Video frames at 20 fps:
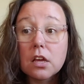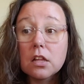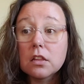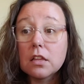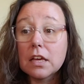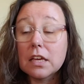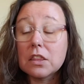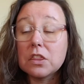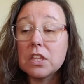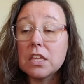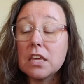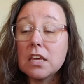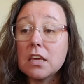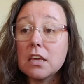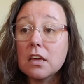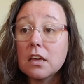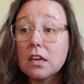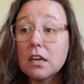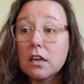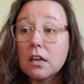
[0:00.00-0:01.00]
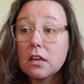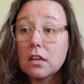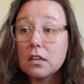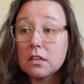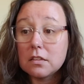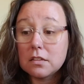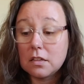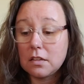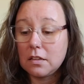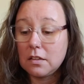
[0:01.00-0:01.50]
Like the
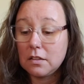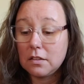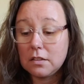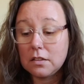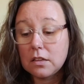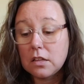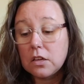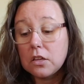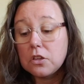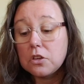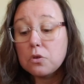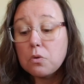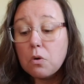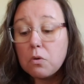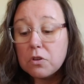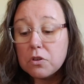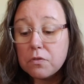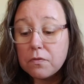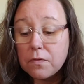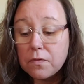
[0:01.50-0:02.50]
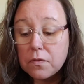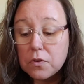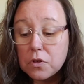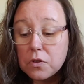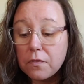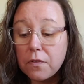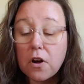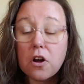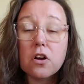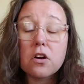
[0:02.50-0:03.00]
you you
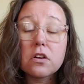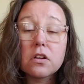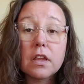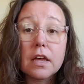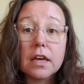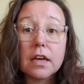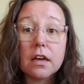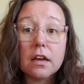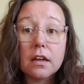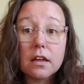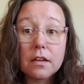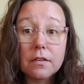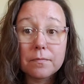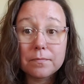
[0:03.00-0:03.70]
you've heard like